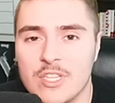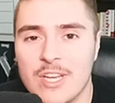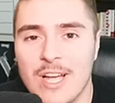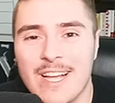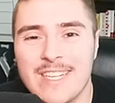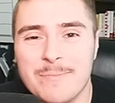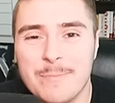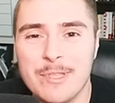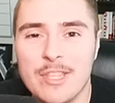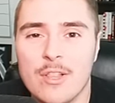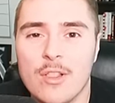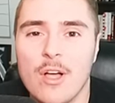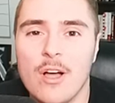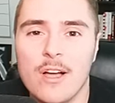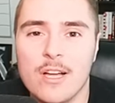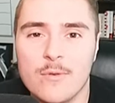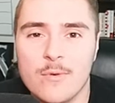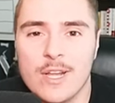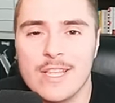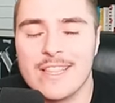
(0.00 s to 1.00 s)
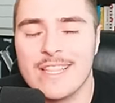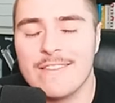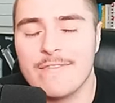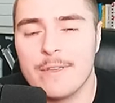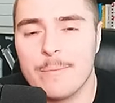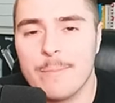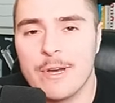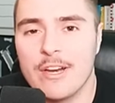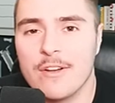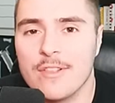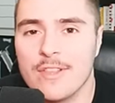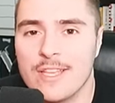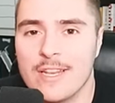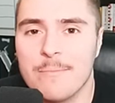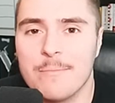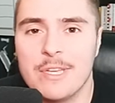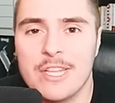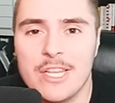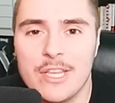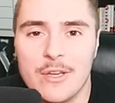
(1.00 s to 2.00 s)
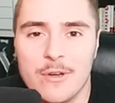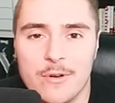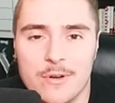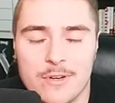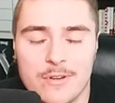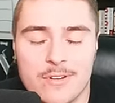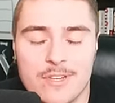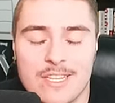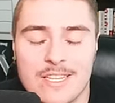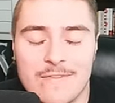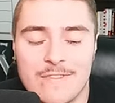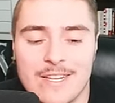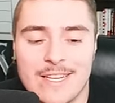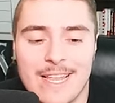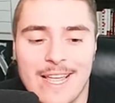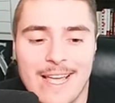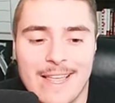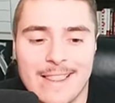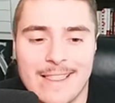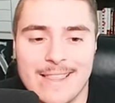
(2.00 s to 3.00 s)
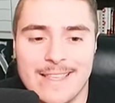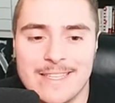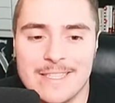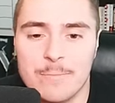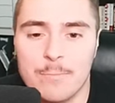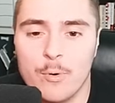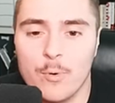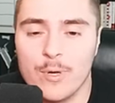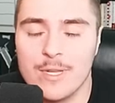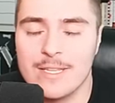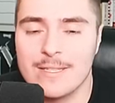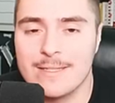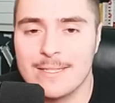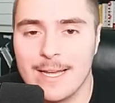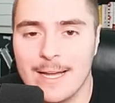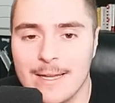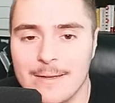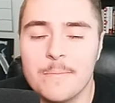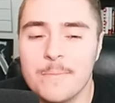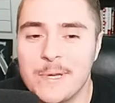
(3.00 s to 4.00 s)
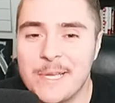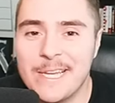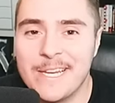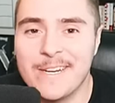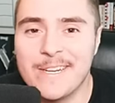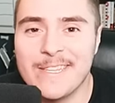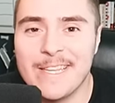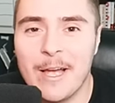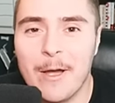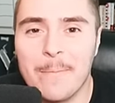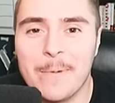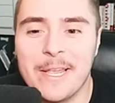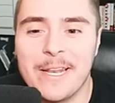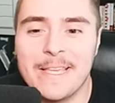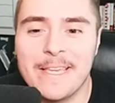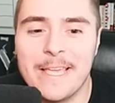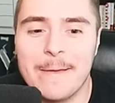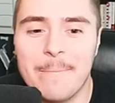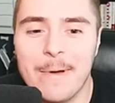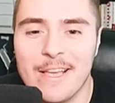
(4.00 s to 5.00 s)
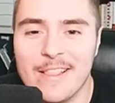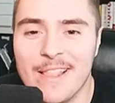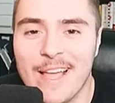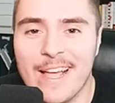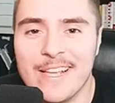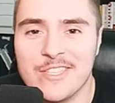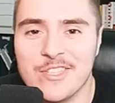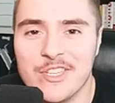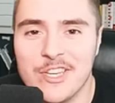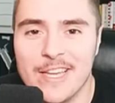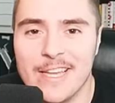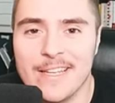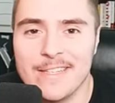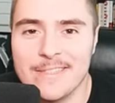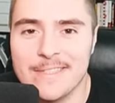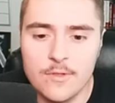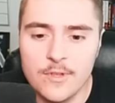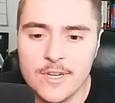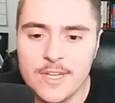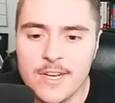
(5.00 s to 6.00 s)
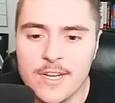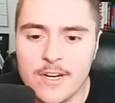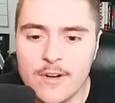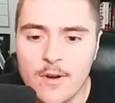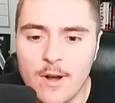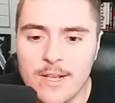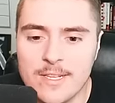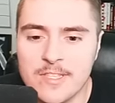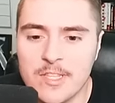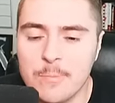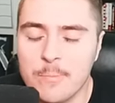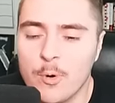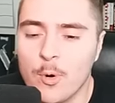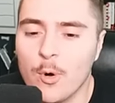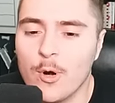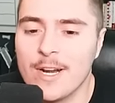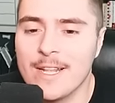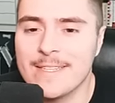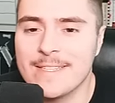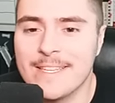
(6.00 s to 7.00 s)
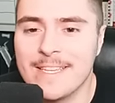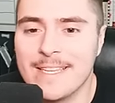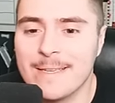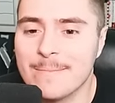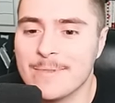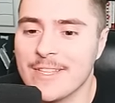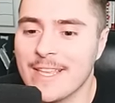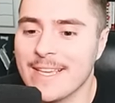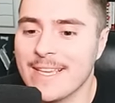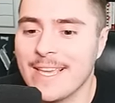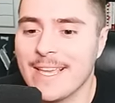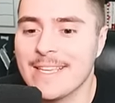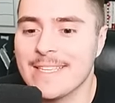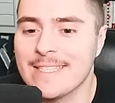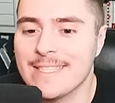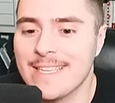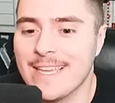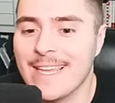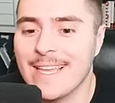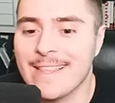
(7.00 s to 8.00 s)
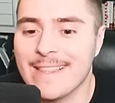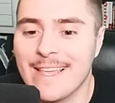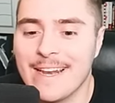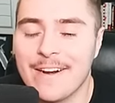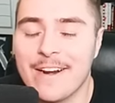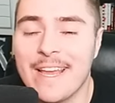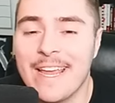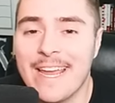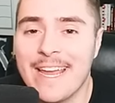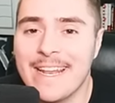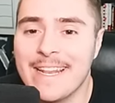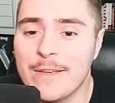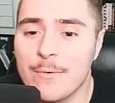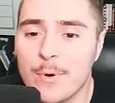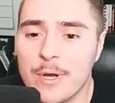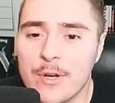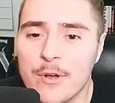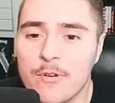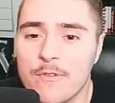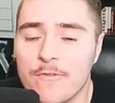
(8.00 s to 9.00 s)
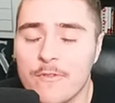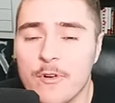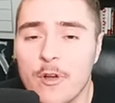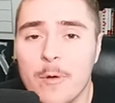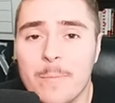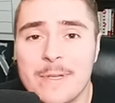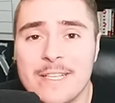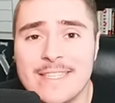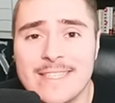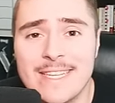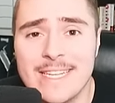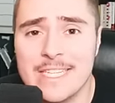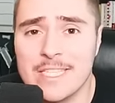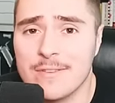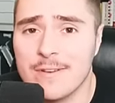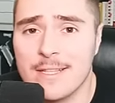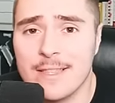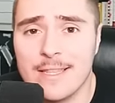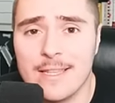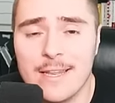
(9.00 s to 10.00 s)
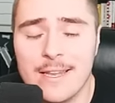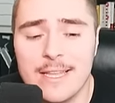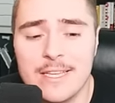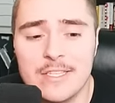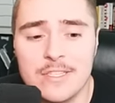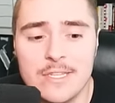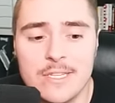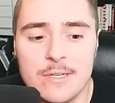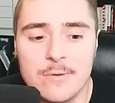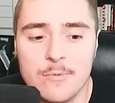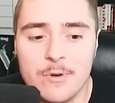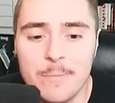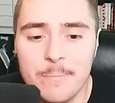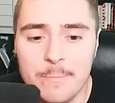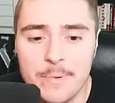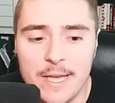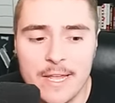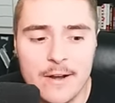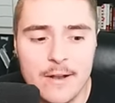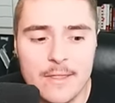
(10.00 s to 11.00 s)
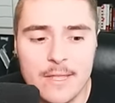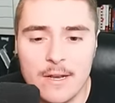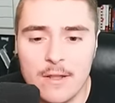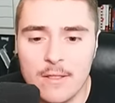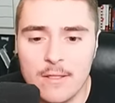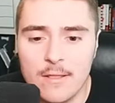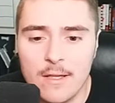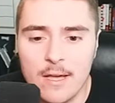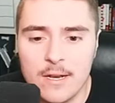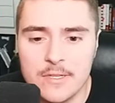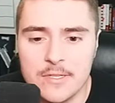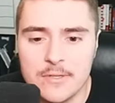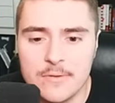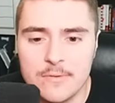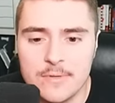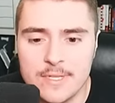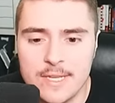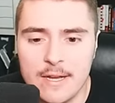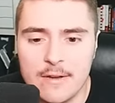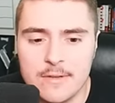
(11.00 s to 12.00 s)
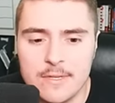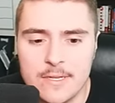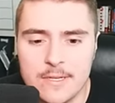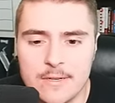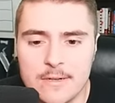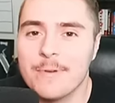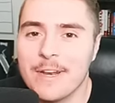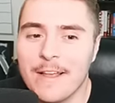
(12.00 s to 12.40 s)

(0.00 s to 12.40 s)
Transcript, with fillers: cost me in the long run, leaving Maryland mediocre even at this point in time. But here's how I'm going to get my last chance. Looking across the board at teams like K State that are 81 overall but sixth strength in the nation, we're better than a lot of schools out here. But